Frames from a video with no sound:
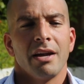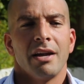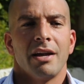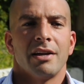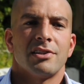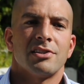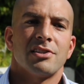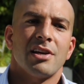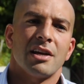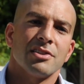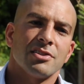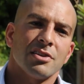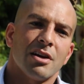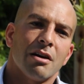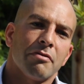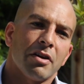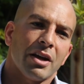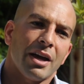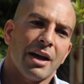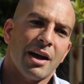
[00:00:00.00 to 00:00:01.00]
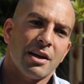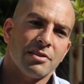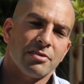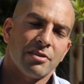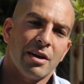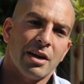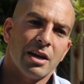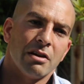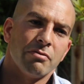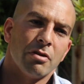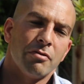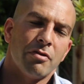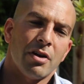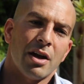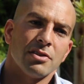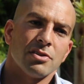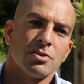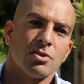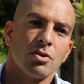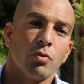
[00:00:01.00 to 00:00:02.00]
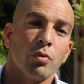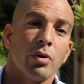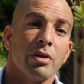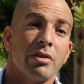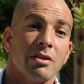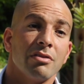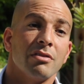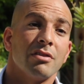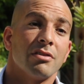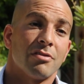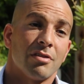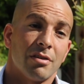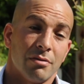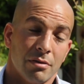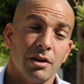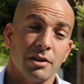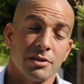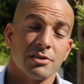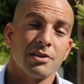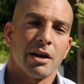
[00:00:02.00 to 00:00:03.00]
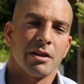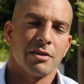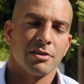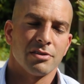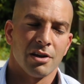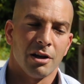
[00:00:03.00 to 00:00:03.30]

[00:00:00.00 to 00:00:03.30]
it sends off a cascade of events within the inside of the